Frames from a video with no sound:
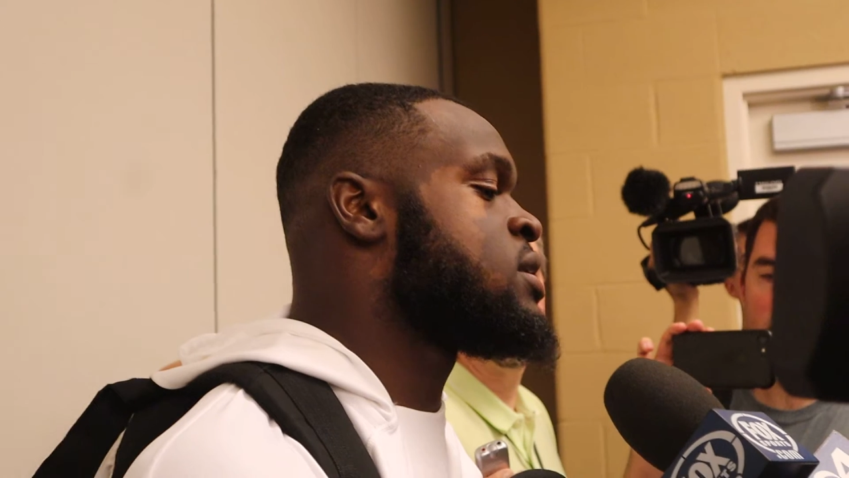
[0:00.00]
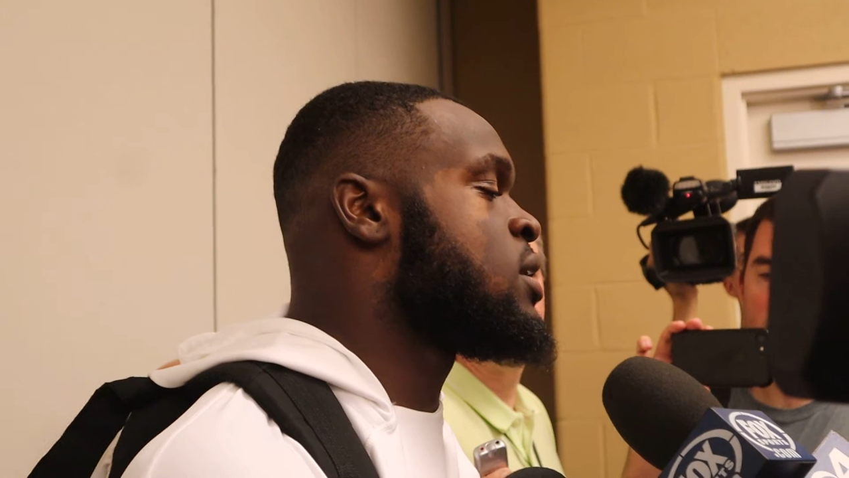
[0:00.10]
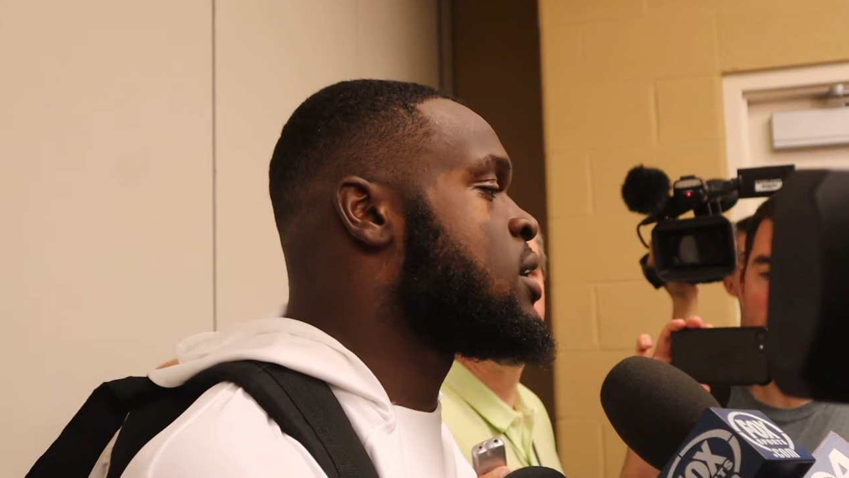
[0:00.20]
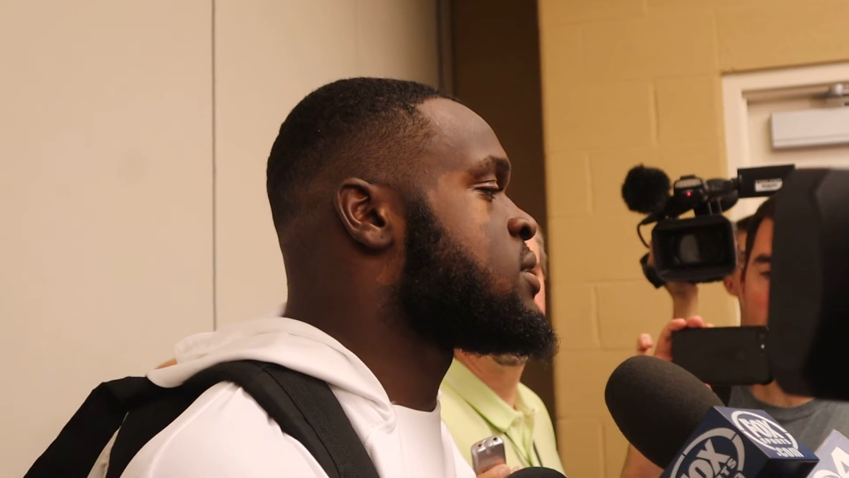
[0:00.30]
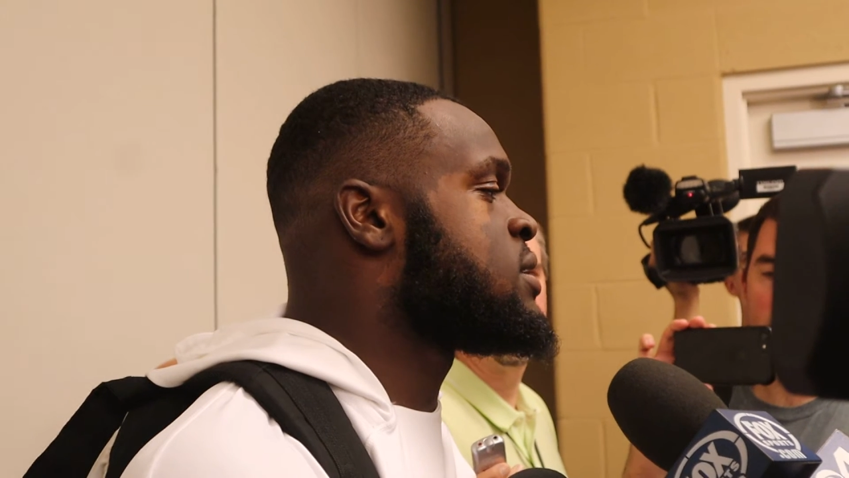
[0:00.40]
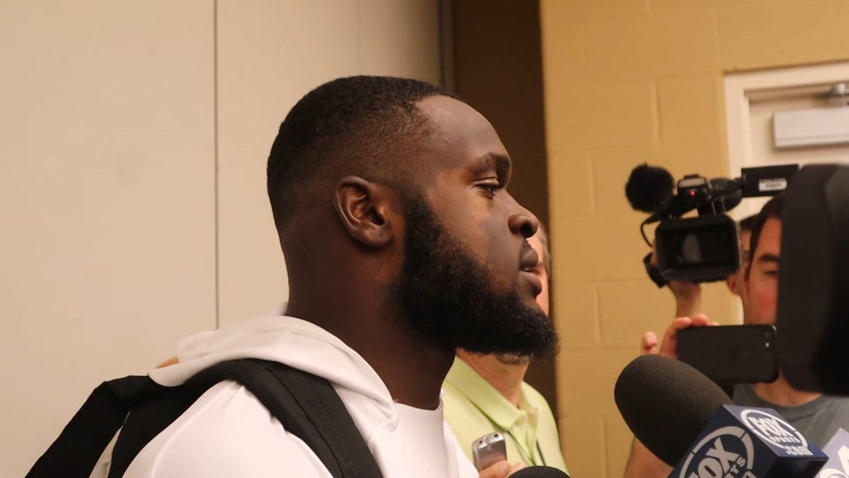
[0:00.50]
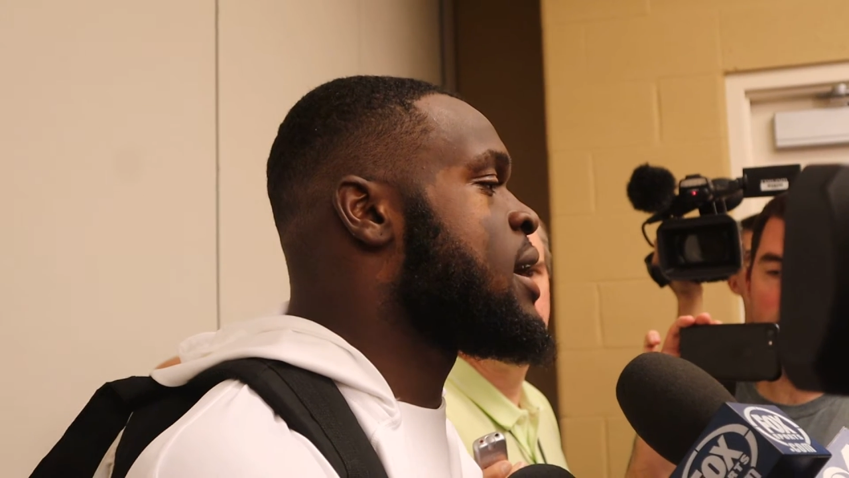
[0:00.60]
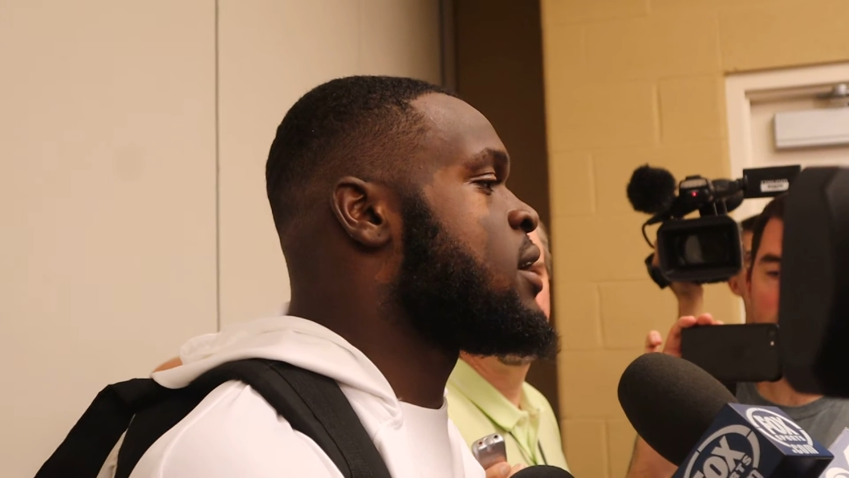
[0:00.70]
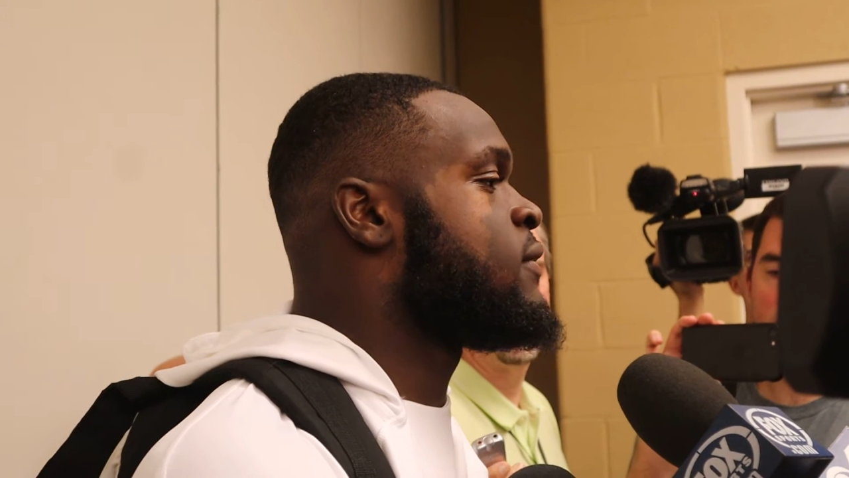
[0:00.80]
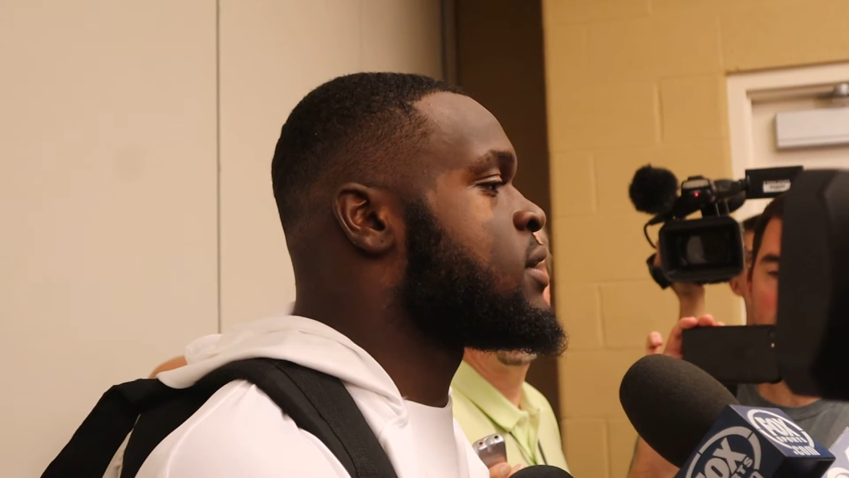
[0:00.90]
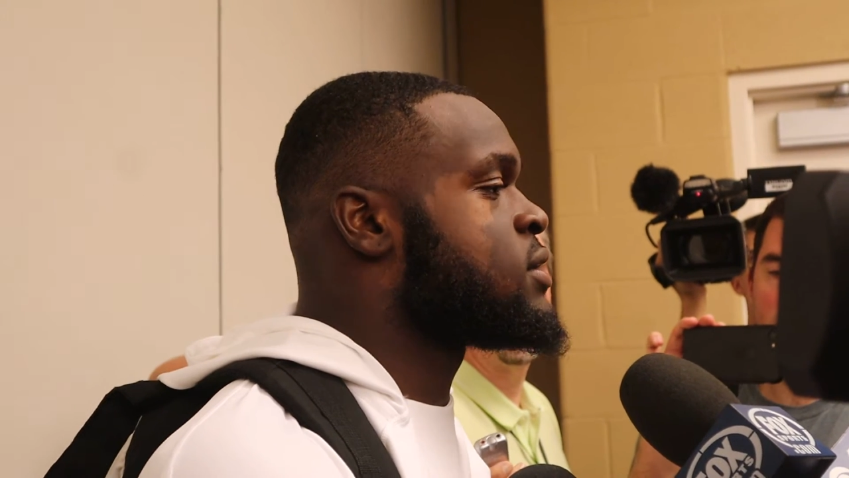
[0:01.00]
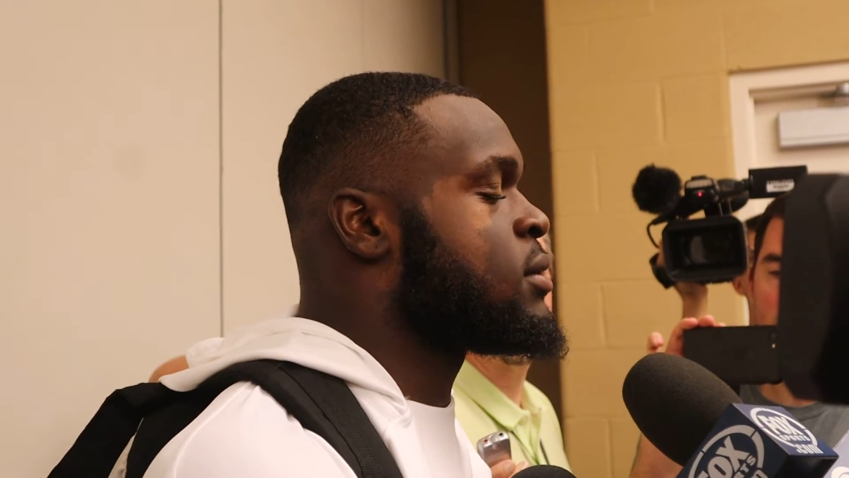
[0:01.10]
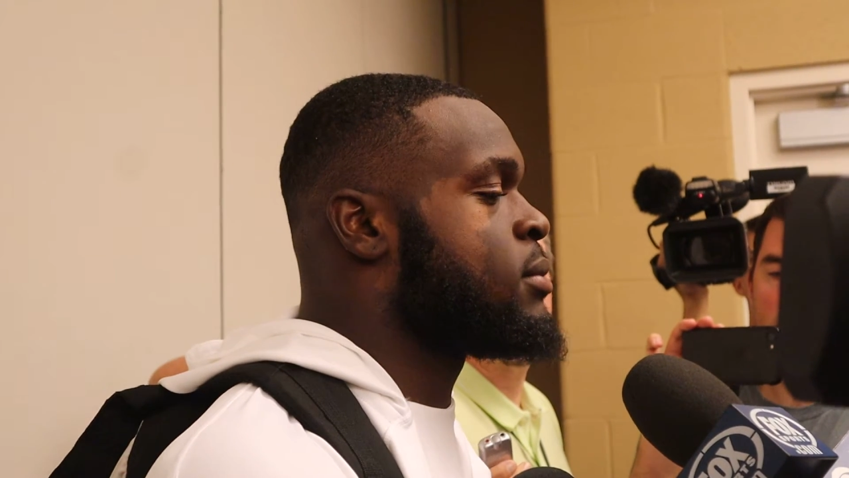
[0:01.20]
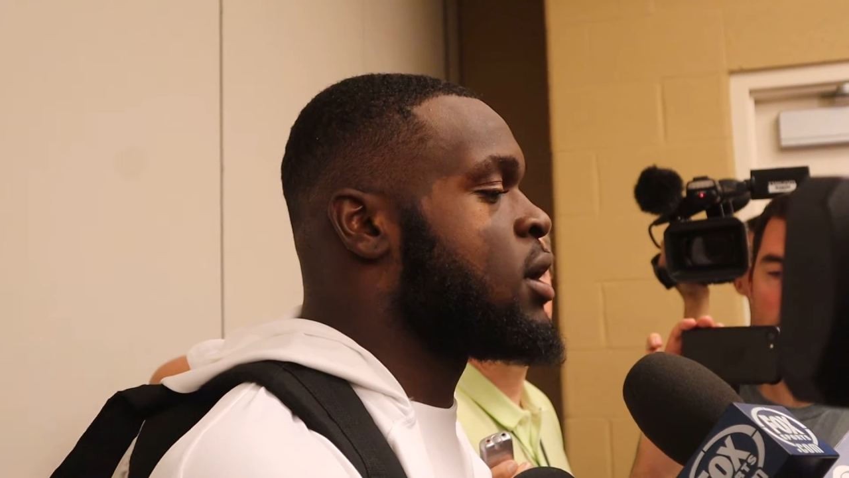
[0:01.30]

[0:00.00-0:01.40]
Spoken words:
it's a long season ahead of us.